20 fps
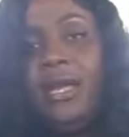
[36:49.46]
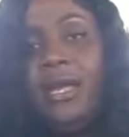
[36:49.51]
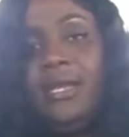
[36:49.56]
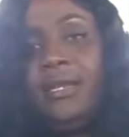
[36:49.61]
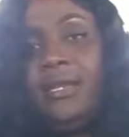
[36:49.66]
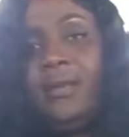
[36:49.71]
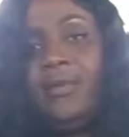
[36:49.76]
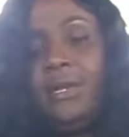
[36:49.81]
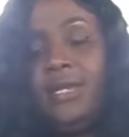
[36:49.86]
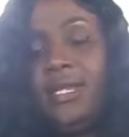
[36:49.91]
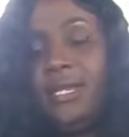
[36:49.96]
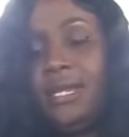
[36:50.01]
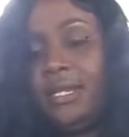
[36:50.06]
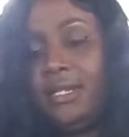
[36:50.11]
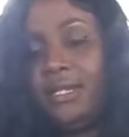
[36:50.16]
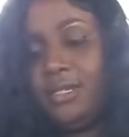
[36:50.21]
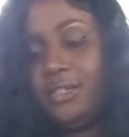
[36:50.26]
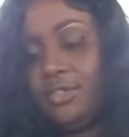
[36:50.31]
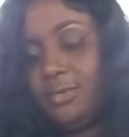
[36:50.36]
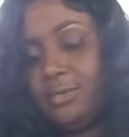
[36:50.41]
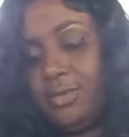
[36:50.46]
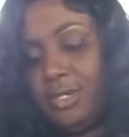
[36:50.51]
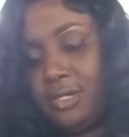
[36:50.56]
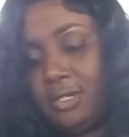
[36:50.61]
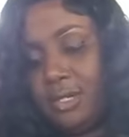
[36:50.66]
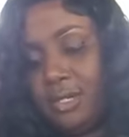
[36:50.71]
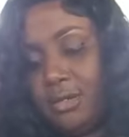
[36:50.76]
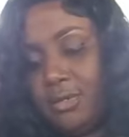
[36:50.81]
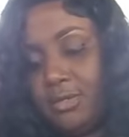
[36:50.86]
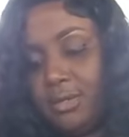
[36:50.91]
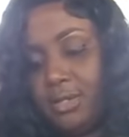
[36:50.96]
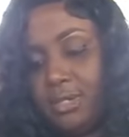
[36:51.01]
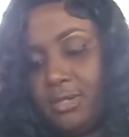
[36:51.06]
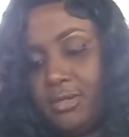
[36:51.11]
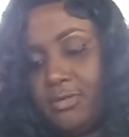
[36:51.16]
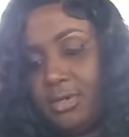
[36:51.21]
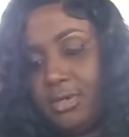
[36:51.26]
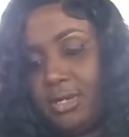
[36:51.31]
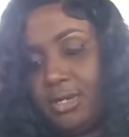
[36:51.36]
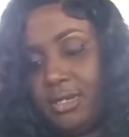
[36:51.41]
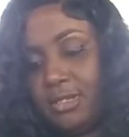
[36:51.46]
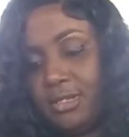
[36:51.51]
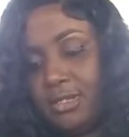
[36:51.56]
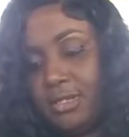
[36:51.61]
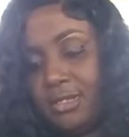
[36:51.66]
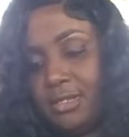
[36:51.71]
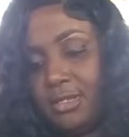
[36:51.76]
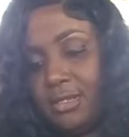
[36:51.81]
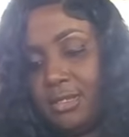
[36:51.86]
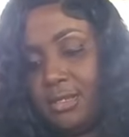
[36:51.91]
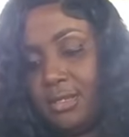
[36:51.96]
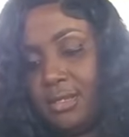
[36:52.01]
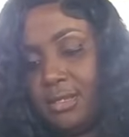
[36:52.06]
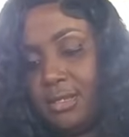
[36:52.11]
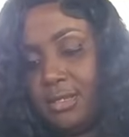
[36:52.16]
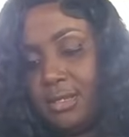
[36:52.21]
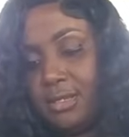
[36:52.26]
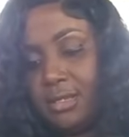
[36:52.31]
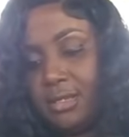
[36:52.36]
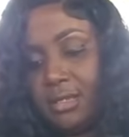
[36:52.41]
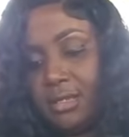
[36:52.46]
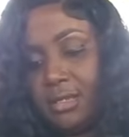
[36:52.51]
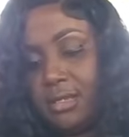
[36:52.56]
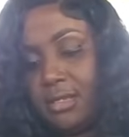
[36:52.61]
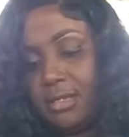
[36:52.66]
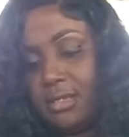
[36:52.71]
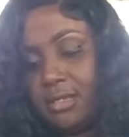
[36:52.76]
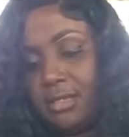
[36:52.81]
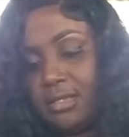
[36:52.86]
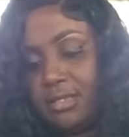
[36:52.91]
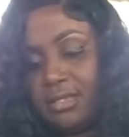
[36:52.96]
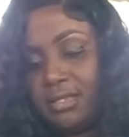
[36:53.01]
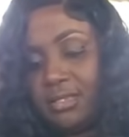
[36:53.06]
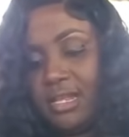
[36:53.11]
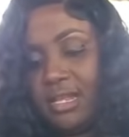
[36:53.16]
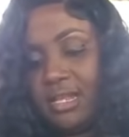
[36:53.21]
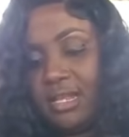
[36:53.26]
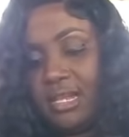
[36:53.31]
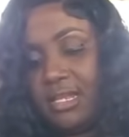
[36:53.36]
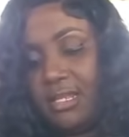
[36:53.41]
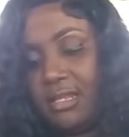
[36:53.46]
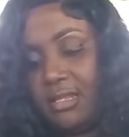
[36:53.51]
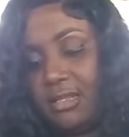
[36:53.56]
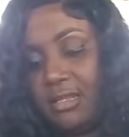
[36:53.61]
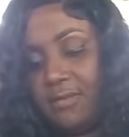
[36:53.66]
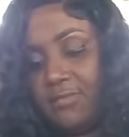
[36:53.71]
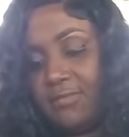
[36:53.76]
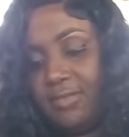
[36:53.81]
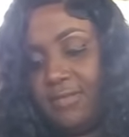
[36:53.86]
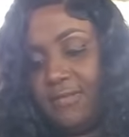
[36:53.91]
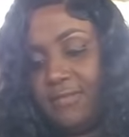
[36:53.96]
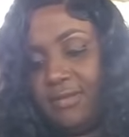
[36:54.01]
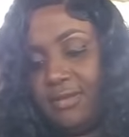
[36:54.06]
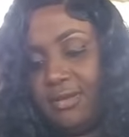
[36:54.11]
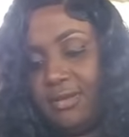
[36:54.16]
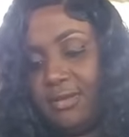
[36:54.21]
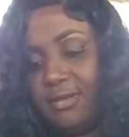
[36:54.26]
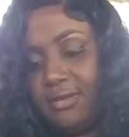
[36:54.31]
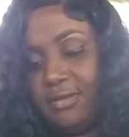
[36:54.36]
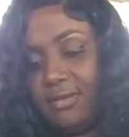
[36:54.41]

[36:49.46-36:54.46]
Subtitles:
And that one here, the Jamaica one. You know what I'm saying? It's not like you never.